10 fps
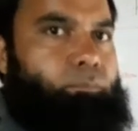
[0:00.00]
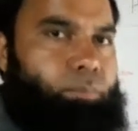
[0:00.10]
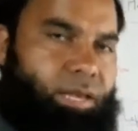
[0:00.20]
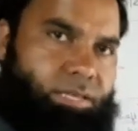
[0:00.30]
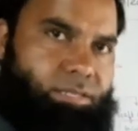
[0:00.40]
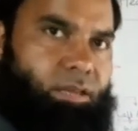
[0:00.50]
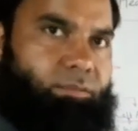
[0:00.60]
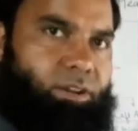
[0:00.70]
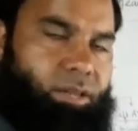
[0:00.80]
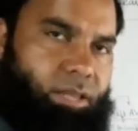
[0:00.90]

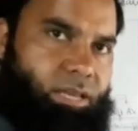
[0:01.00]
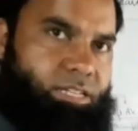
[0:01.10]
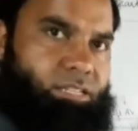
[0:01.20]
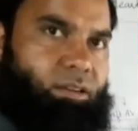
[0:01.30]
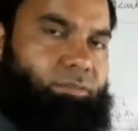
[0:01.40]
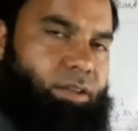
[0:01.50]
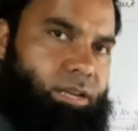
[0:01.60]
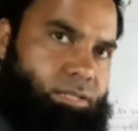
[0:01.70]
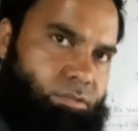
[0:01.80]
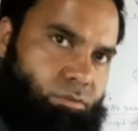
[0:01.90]
PSLV and ASLV
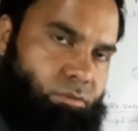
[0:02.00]
gets